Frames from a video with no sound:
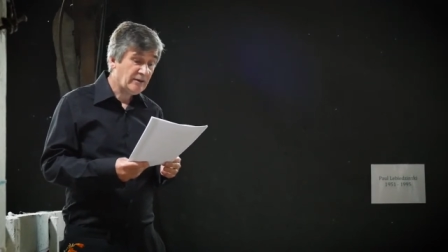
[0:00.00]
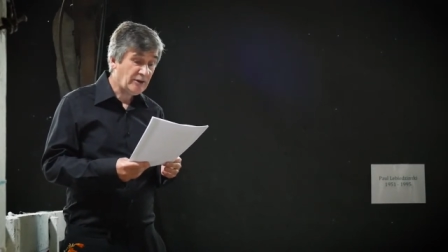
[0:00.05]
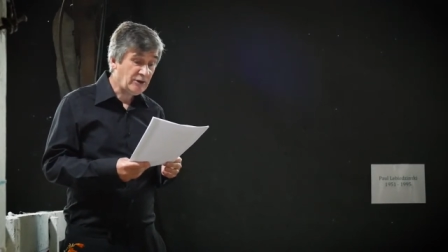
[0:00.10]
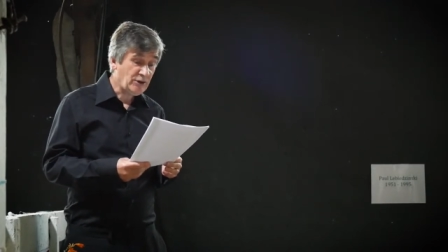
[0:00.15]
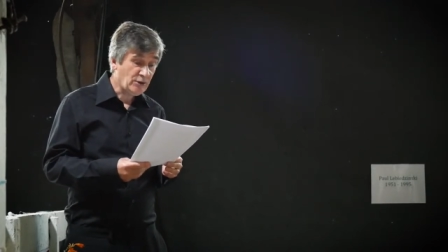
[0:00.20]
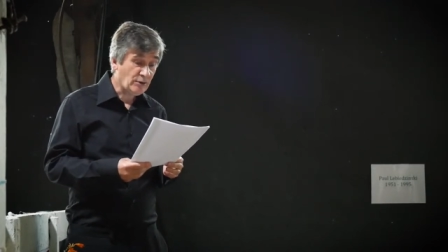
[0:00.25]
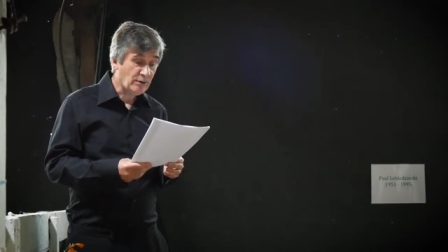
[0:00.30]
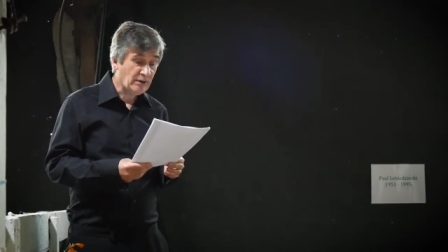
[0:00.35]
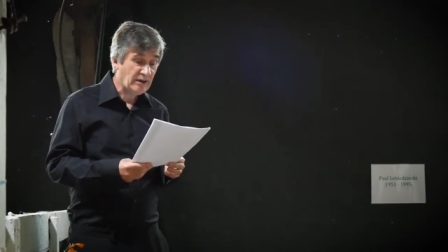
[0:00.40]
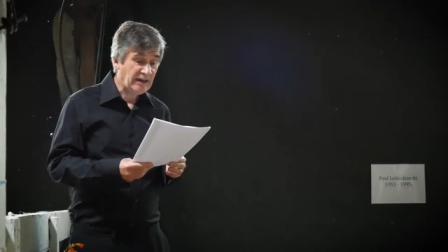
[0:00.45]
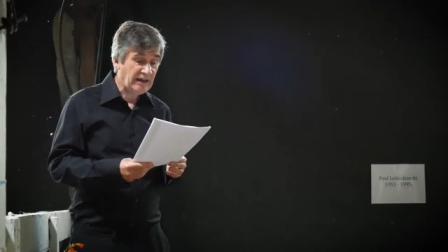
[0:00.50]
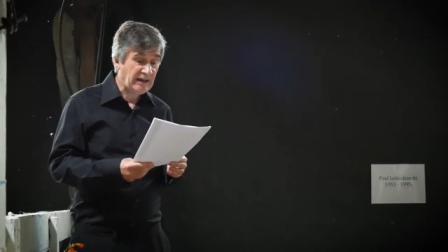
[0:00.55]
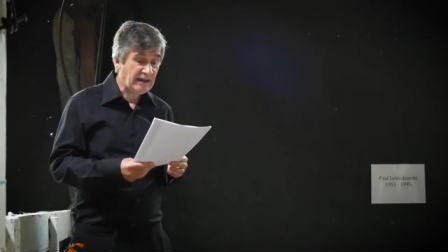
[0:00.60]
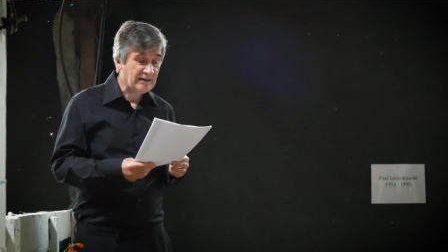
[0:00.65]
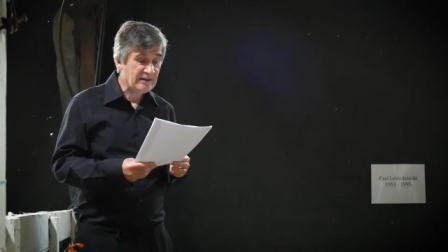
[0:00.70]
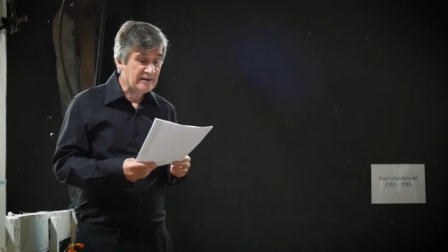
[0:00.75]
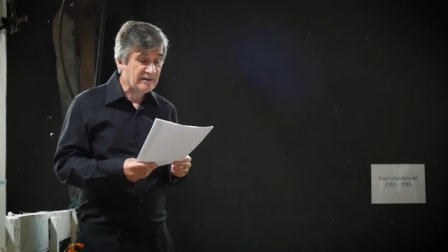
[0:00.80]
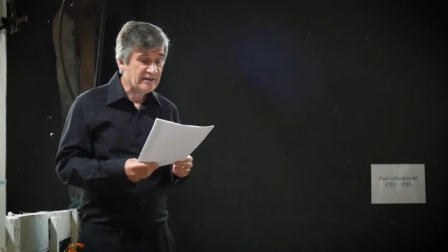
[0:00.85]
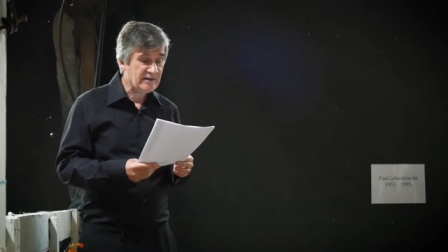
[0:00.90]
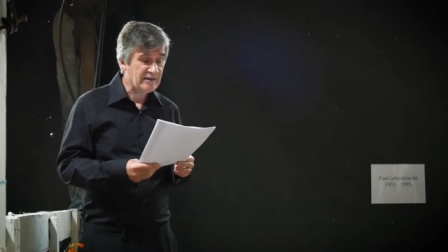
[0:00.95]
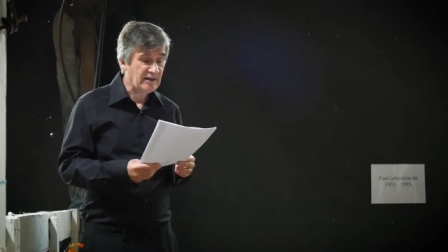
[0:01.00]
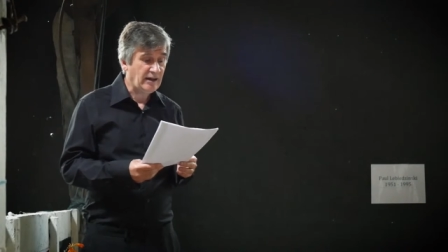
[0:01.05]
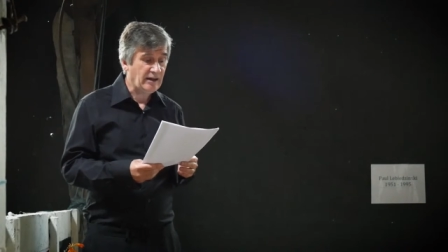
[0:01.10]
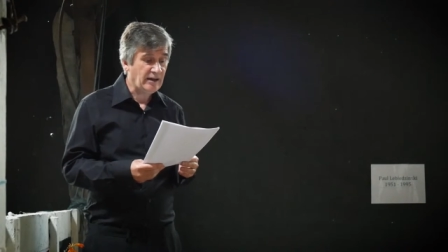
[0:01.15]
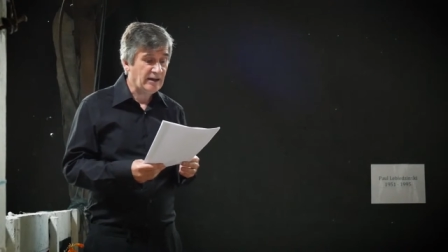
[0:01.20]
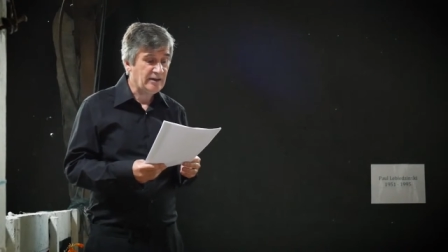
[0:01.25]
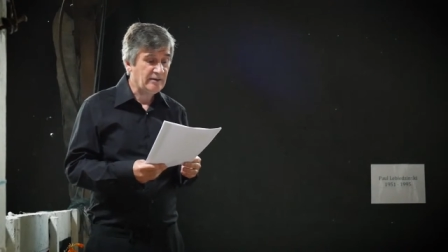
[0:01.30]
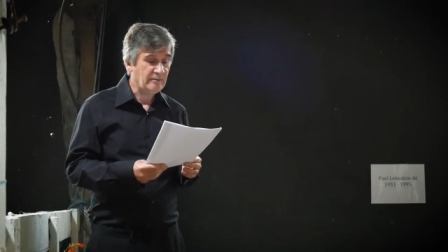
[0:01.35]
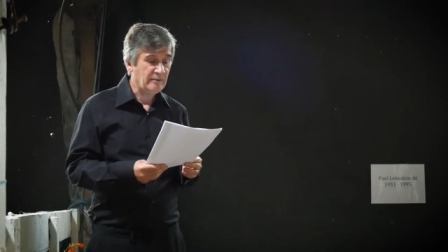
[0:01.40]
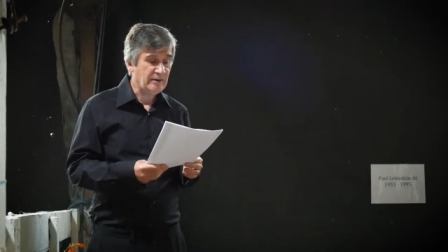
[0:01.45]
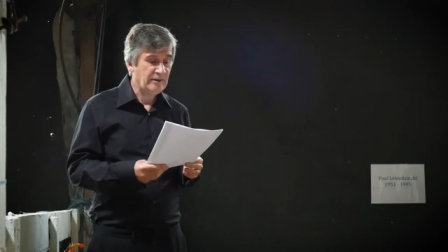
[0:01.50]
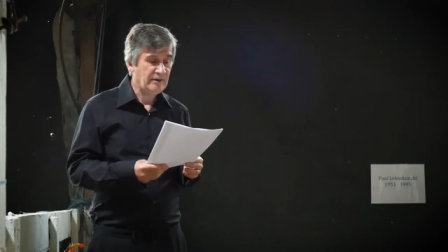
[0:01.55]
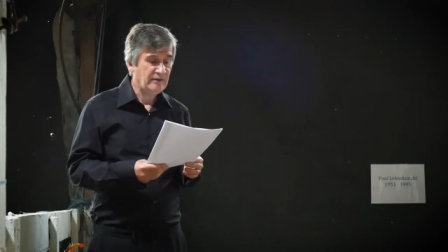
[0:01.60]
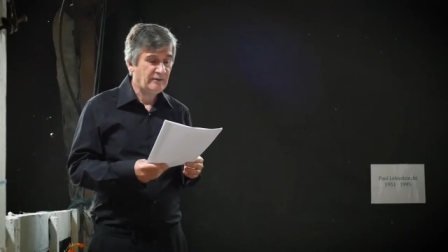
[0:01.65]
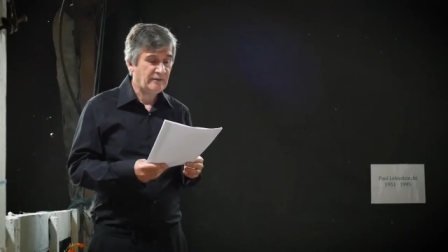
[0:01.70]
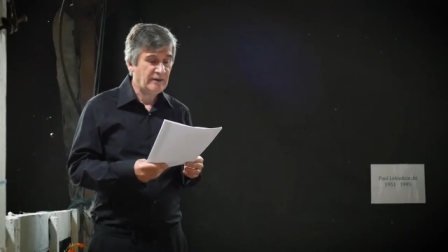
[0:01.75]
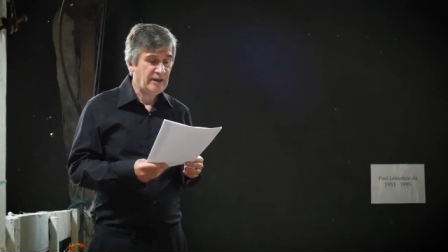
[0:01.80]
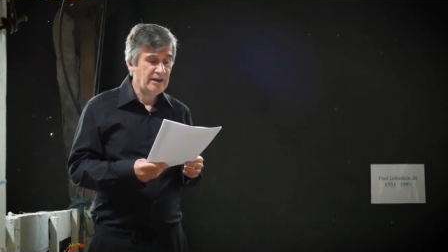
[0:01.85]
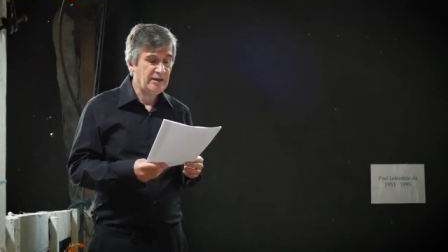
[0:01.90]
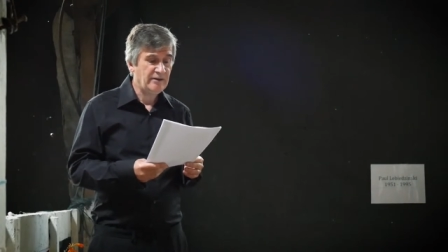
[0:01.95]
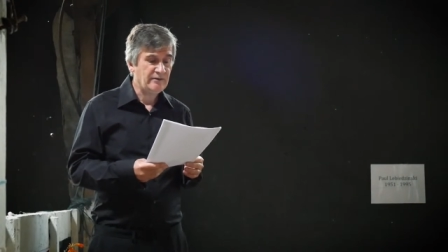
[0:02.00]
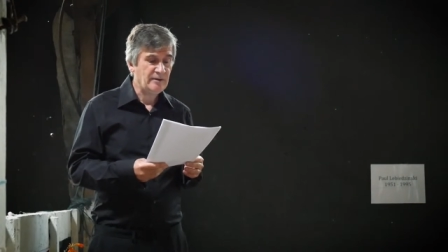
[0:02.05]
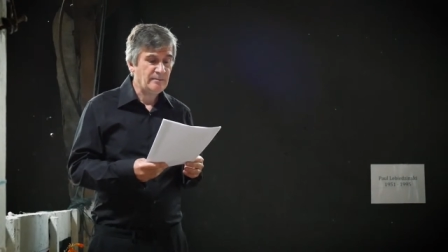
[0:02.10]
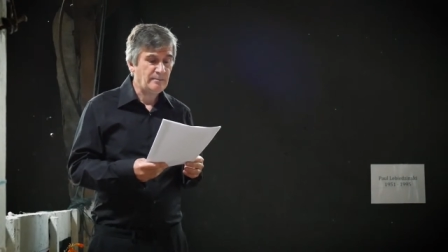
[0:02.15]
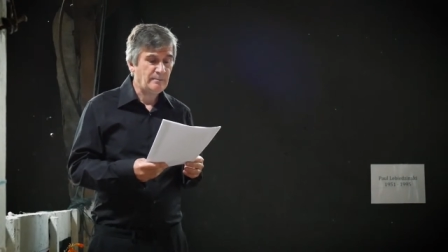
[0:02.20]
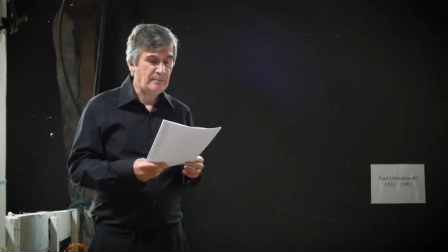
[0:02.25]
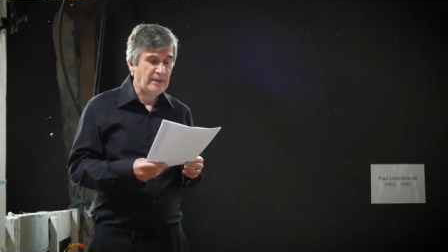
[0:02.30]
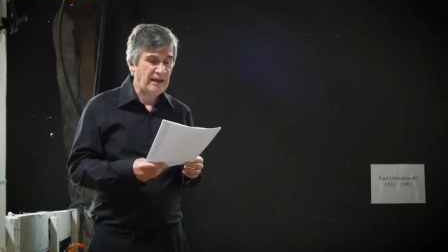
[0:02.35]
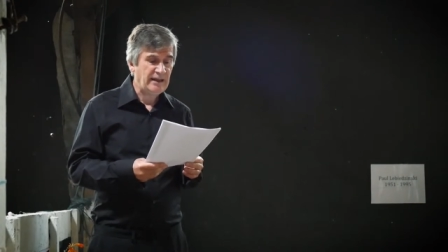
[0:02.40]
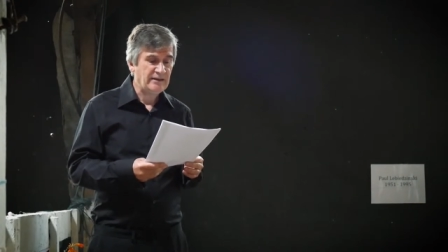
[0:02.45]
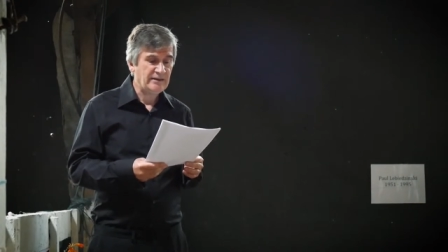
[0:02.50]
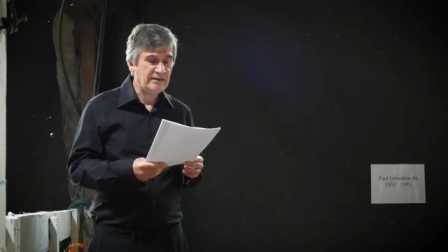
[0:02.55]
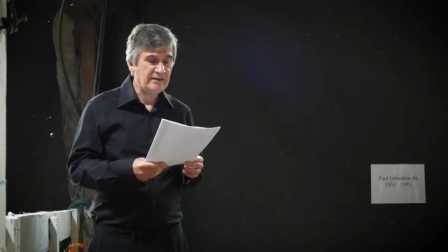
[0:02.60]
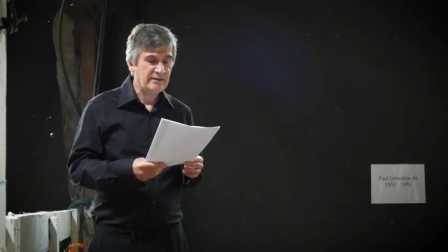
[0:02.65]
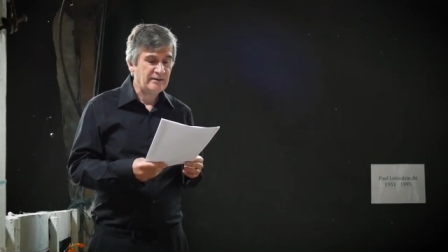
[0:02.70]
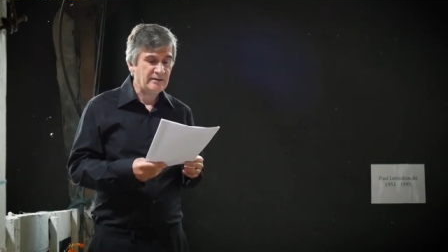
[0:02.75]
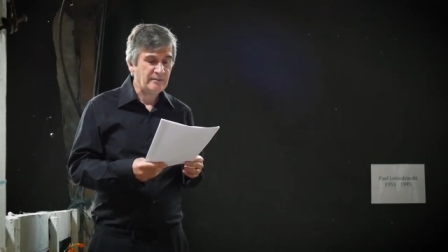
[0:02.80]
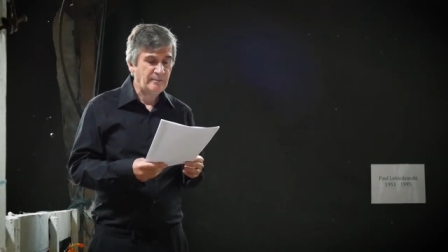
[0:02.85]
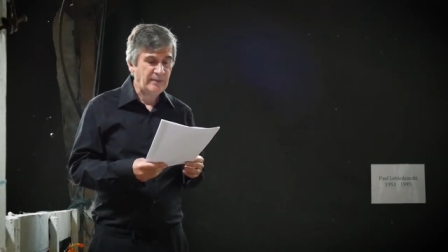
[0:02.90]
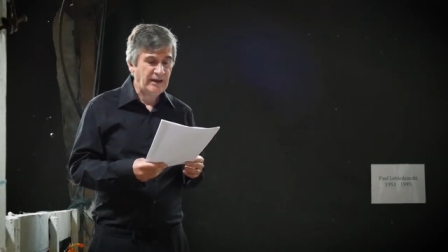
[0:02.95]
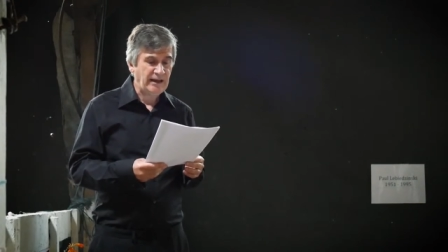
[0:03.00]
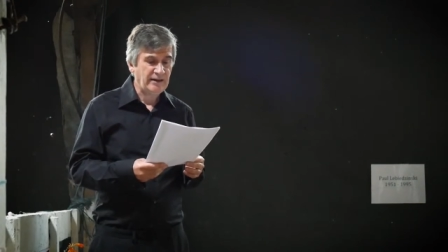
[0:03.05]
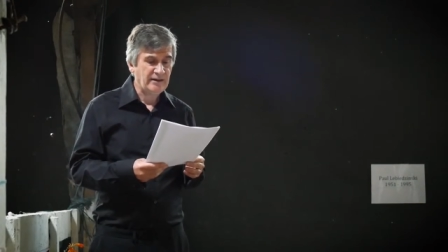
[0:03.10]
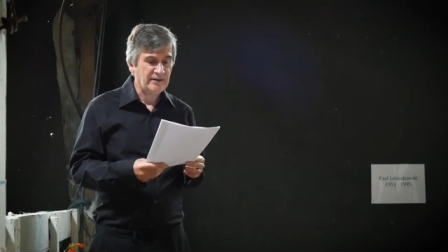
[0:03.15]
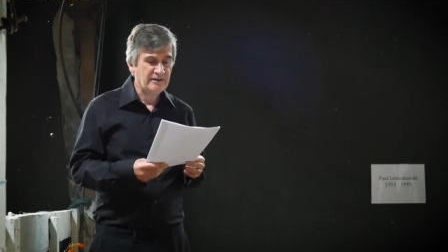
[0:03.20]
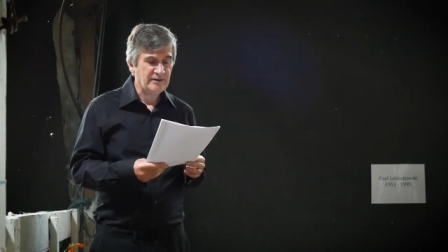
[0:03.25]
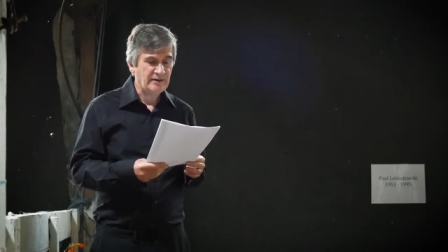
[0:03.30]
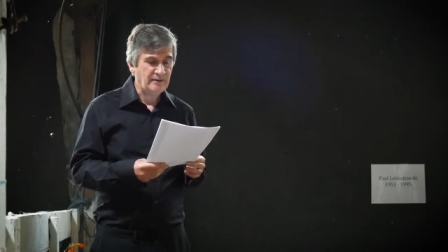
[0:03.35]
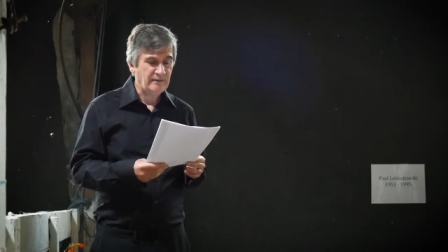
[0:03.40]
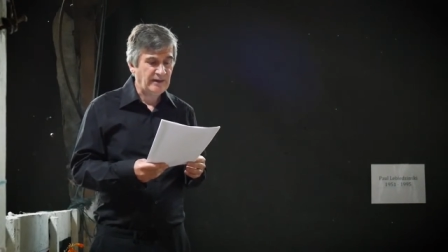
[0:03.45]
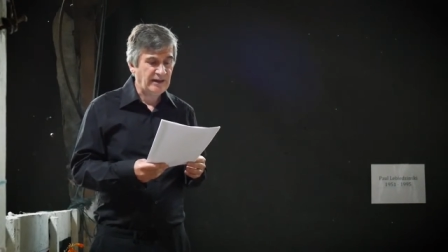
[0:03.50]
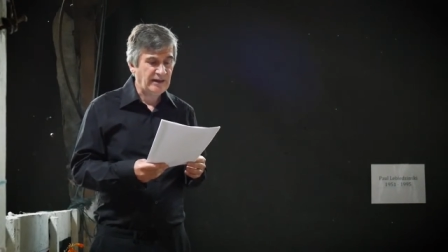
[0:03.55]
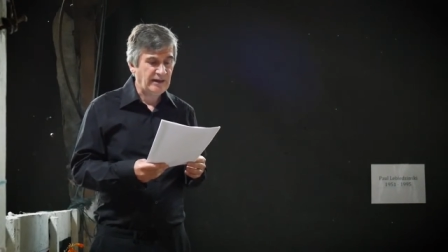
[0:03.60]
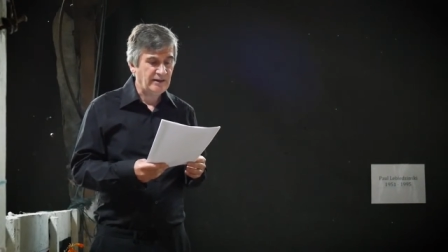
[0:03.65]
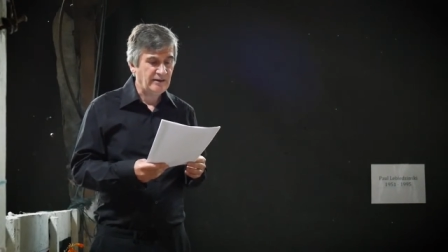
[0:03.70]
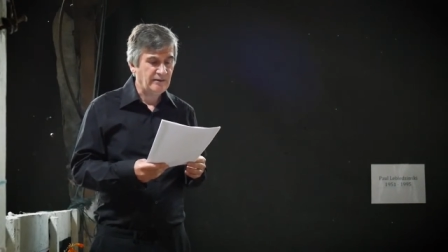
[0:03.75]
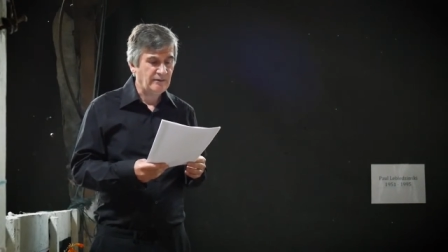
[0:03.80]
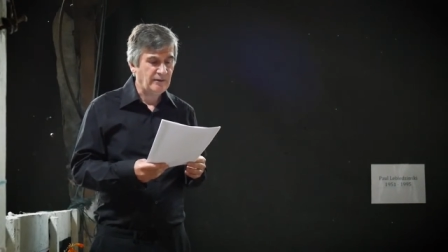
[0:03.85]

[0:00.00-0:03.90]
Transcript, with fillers: the younger, at his side, with fragrant bent that packs the van.